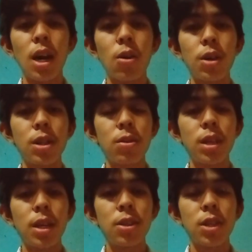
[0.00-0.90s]
according to
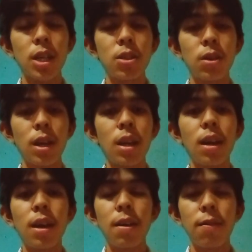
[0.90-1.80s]
their structural
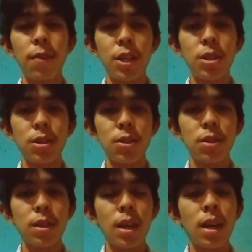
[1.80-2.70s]
features.